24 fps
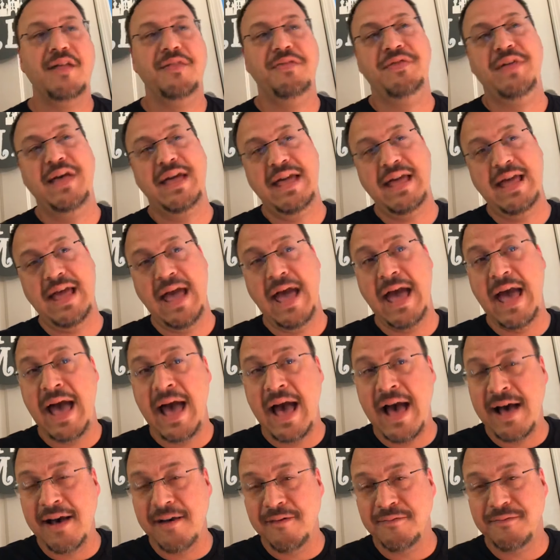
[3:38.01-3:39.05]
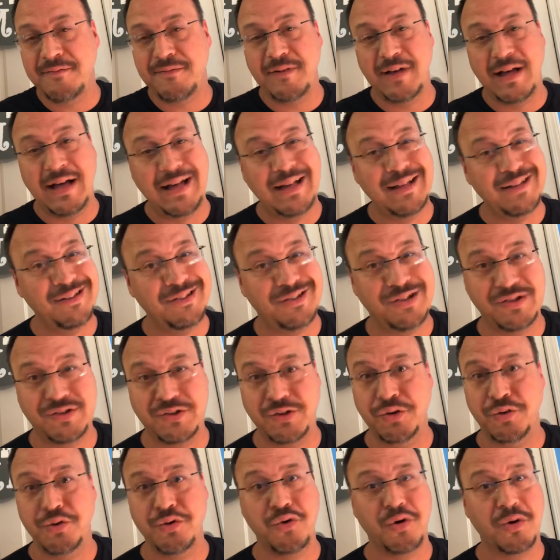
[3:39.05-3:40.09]
They have
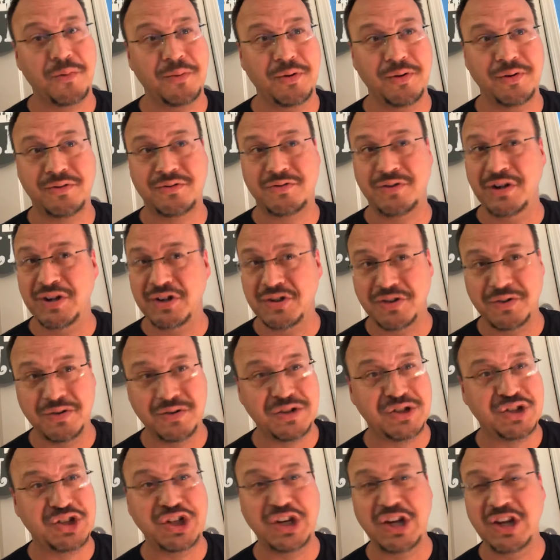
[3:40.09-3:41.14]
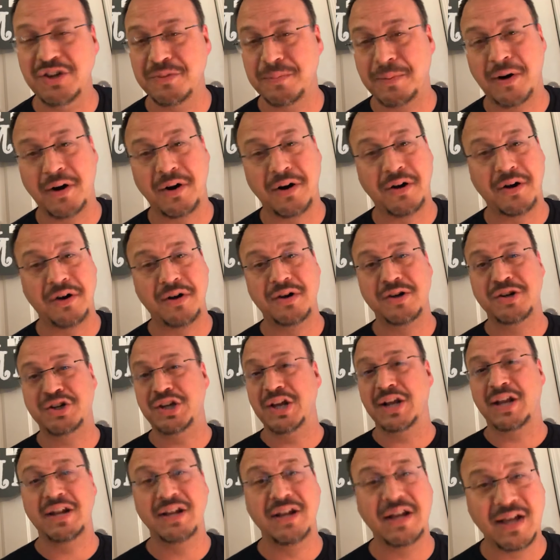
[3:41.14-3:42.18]
just your normal traditional cheeseburger,
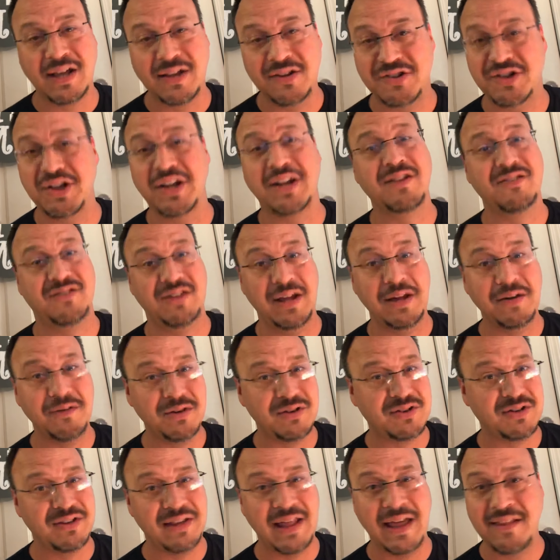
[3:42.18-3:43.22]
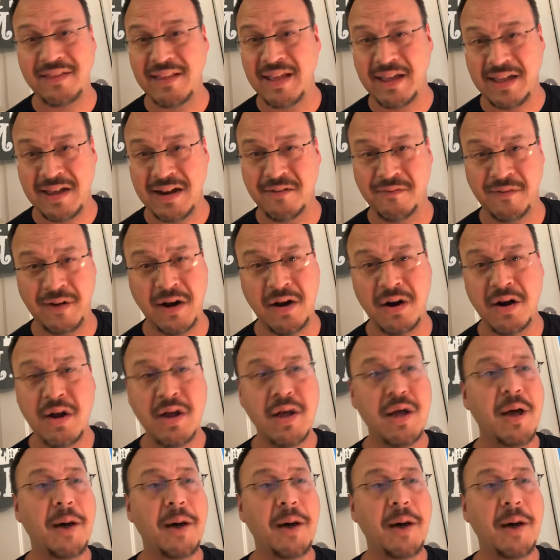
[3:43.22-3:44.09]
chicken nuggets, chicken sandwich, that kind of fare.